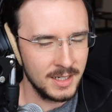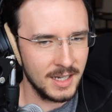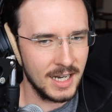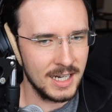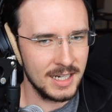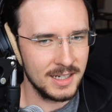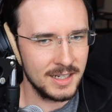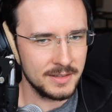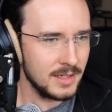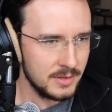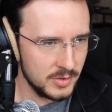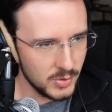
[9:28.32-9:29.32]

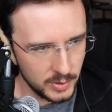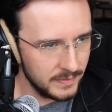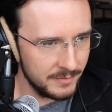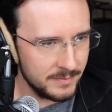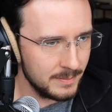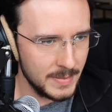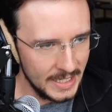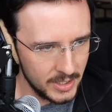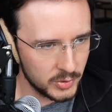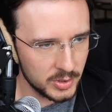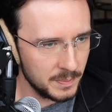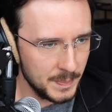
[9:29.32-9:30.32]
And you sort of have
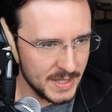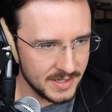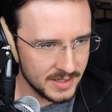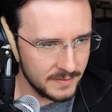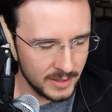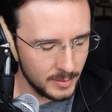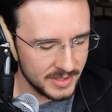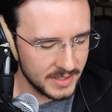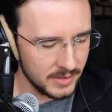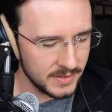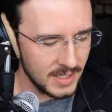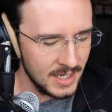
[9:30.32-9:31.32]
mediocre business development
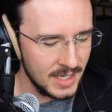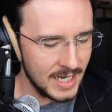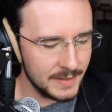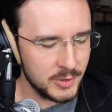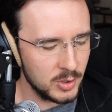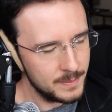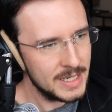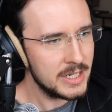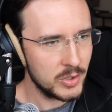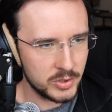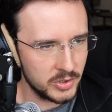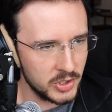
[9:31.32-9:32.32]
skills. And if you're a
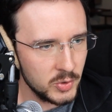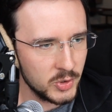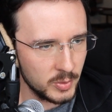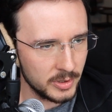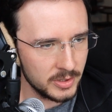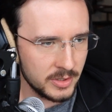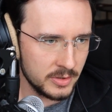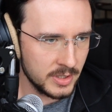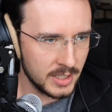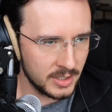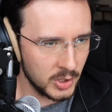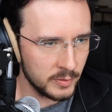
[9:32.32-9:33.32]
mediocre YouTuber, you're
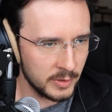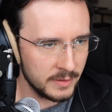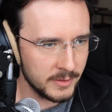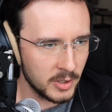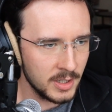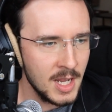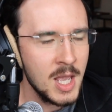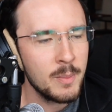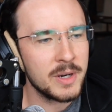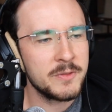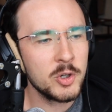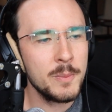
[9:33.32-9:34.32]
not going to go very far.
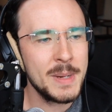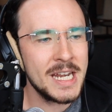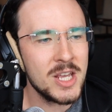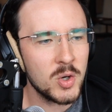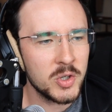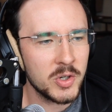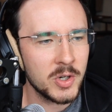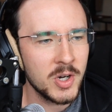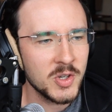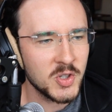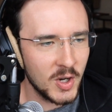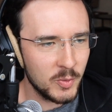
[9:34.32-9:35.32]
But if you're a
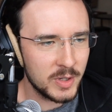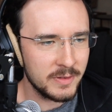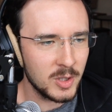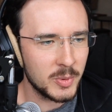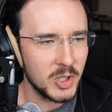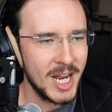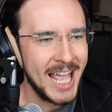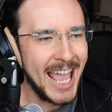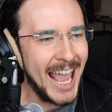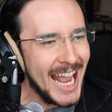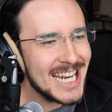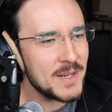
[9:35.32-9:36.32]
mediocre software developer
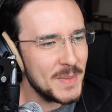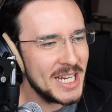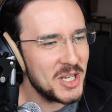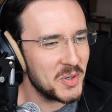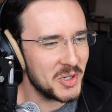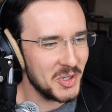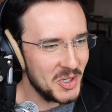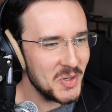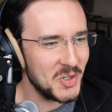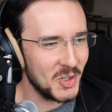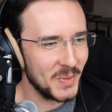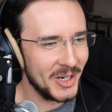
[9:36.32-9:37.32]
and a mediocre
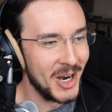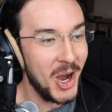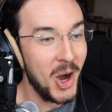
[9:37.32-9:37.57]
YouTuber.